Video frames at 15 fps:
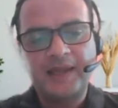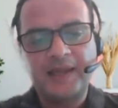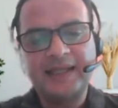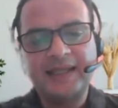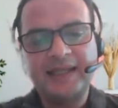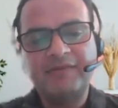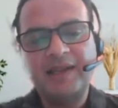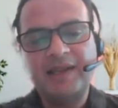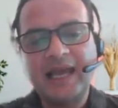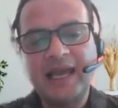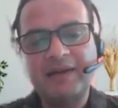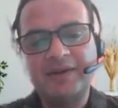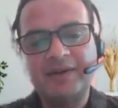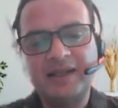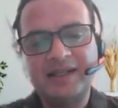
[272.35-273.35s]
And then we'll
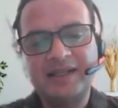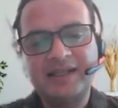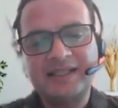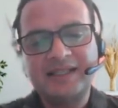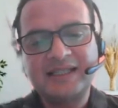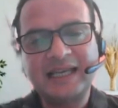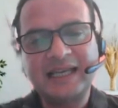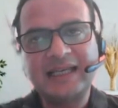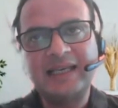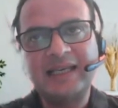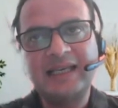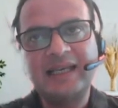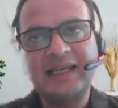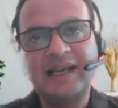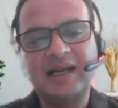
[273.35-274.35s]
have a
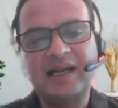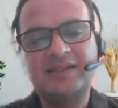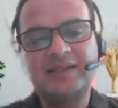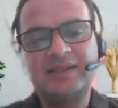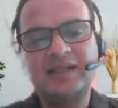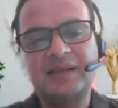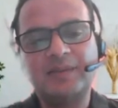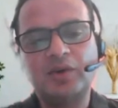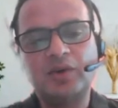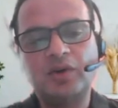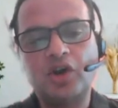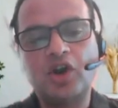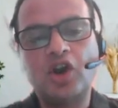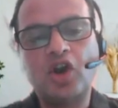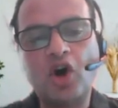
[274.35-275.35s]
slightly larger demo
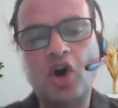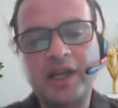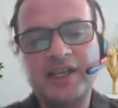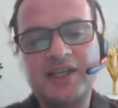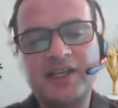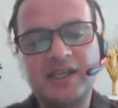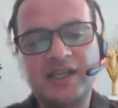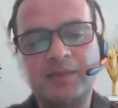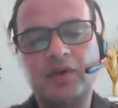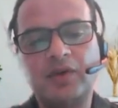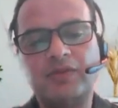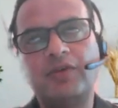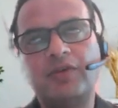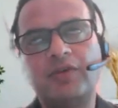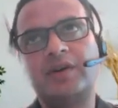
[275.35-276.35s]
or a longish
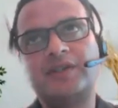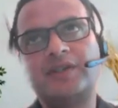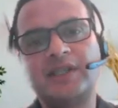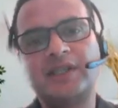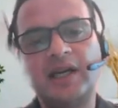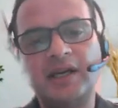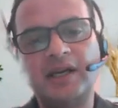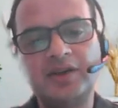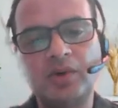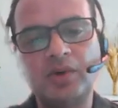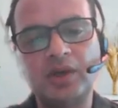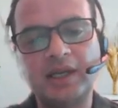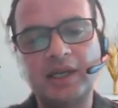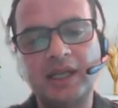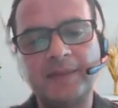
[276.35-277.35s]
demo for scenario
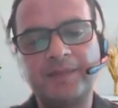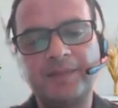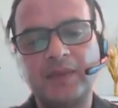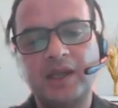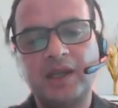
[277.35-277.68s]
modeling,